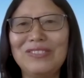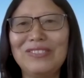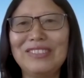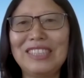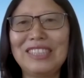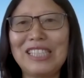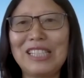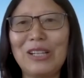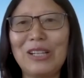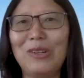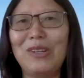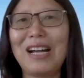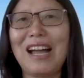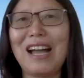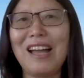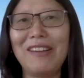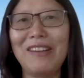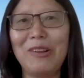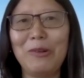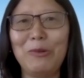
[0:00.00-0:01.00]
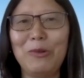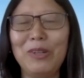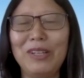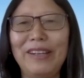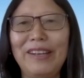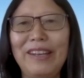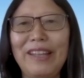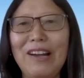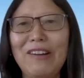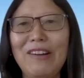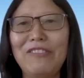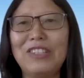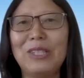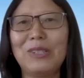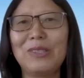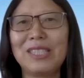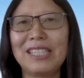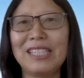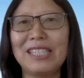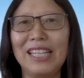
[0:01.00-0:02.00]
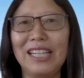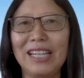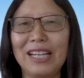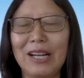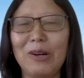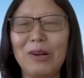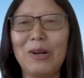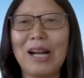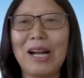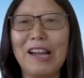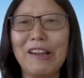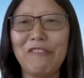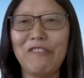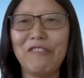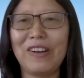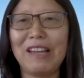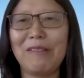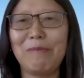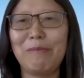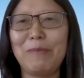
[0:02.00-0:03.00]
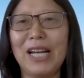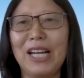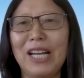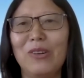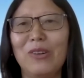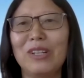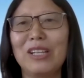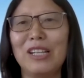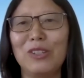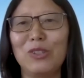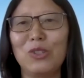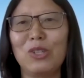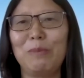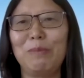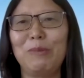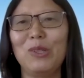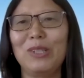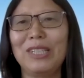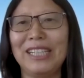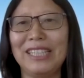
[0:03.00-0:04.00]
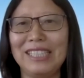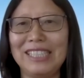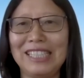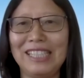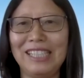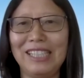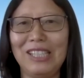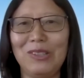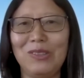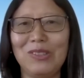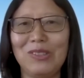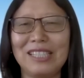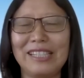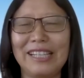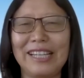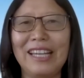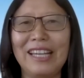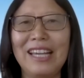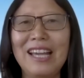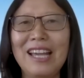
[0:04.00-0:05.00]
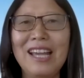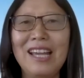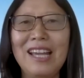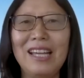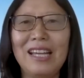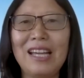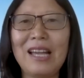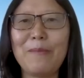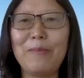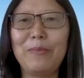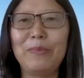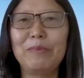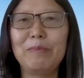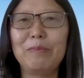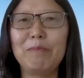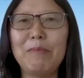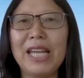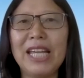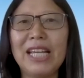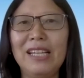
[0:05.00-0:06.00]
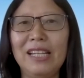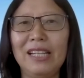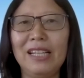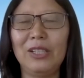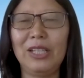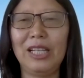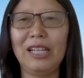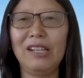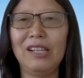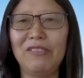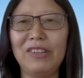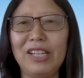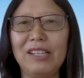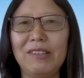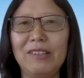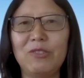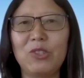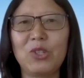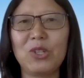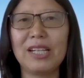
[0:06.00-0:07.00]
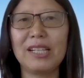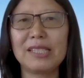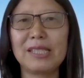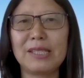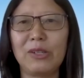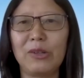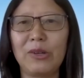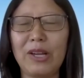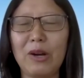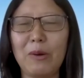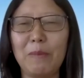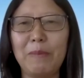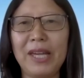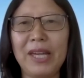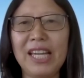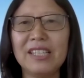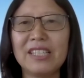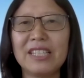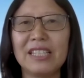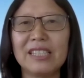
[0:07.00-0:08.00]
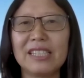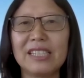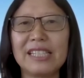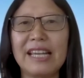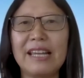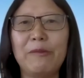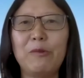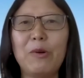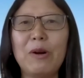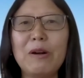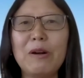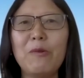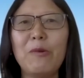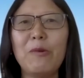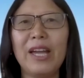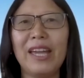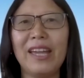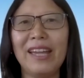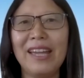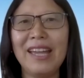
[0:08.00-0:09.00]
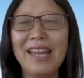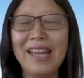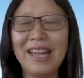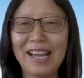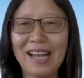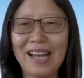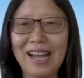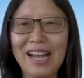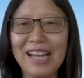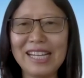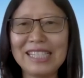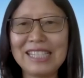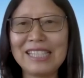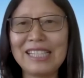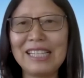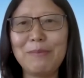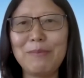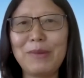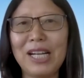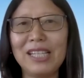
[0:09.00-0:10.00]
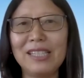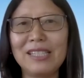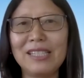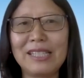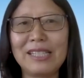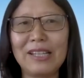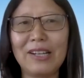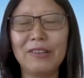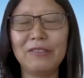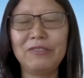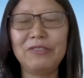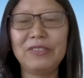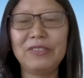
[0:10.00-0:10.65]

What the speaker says: so I would love to see how HiFiBiO contribute continuously making innovative drugs to help patients. And one way I see myself